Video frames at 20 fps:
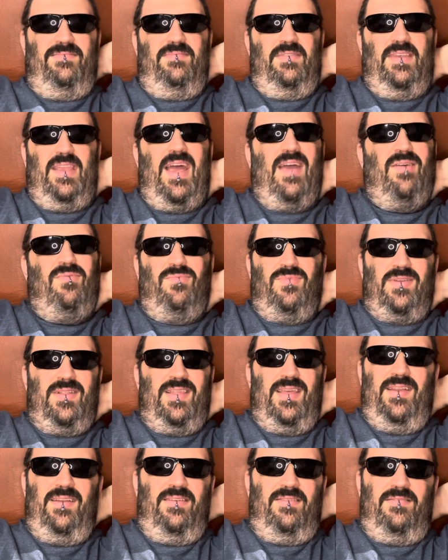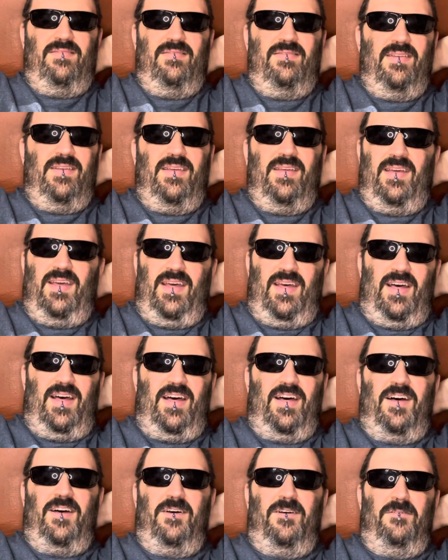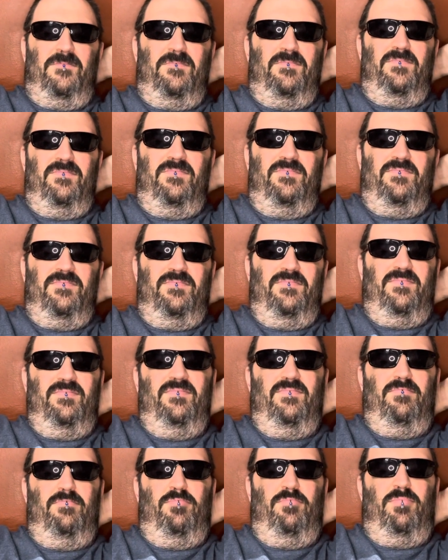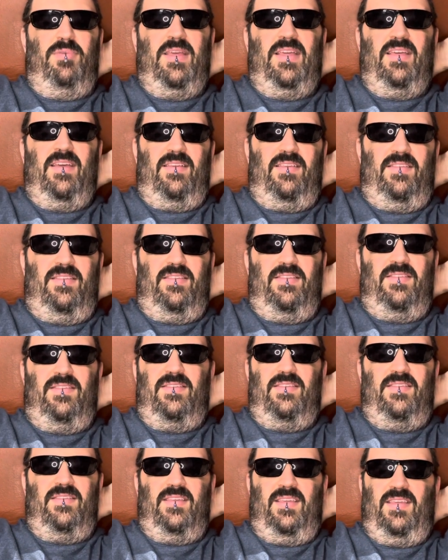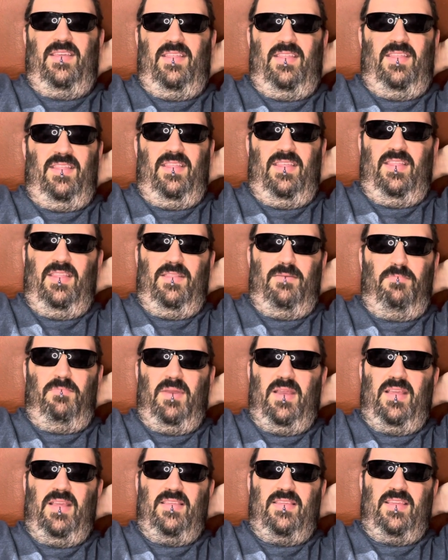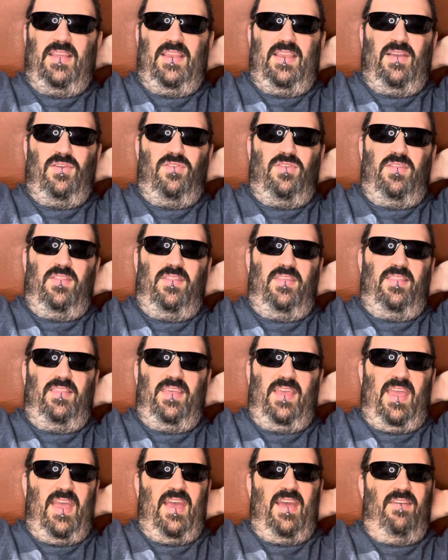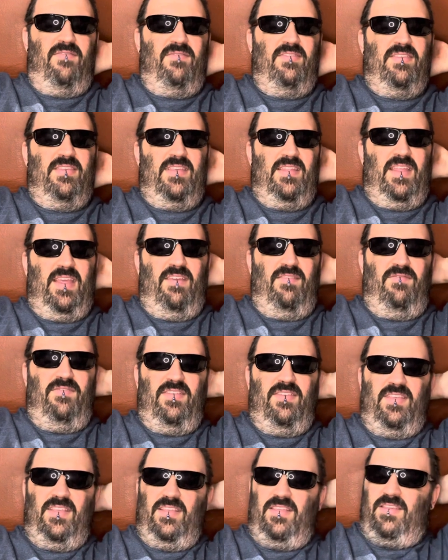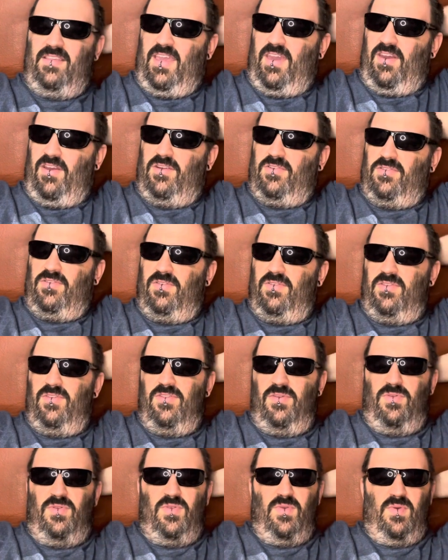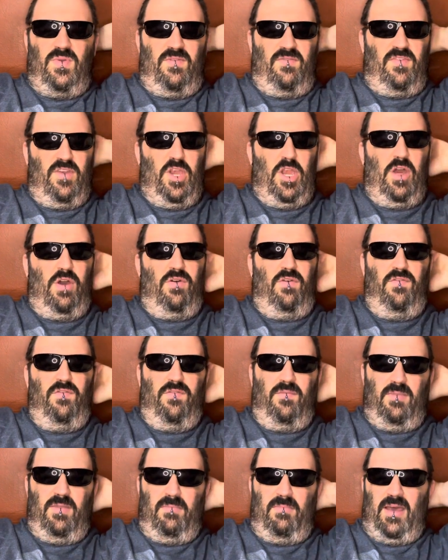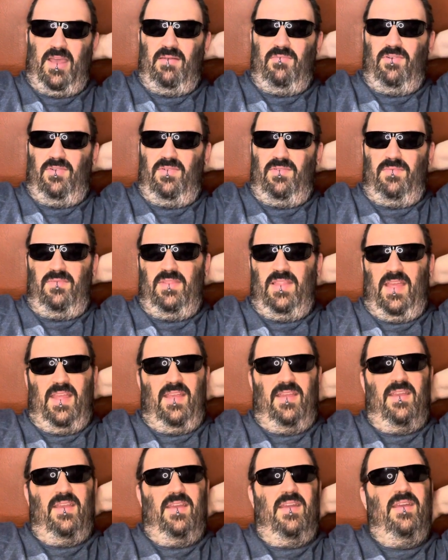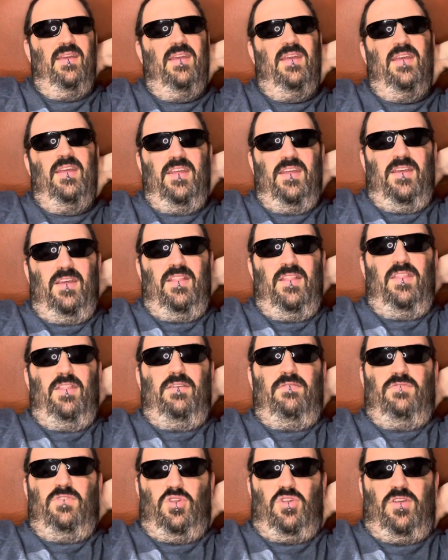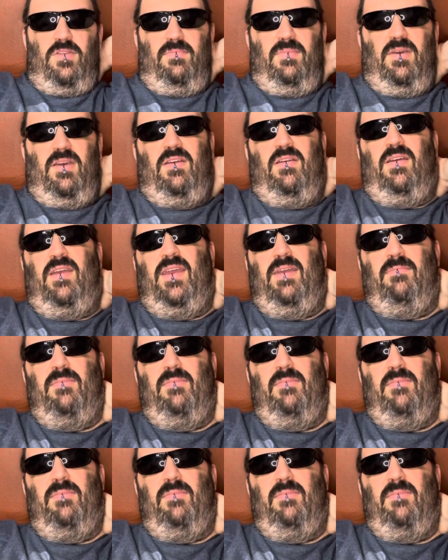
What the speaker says: Not really. Because the biggest connection that they have is that he visits characters that you sort of know from the Bible, like the Virgin Mary,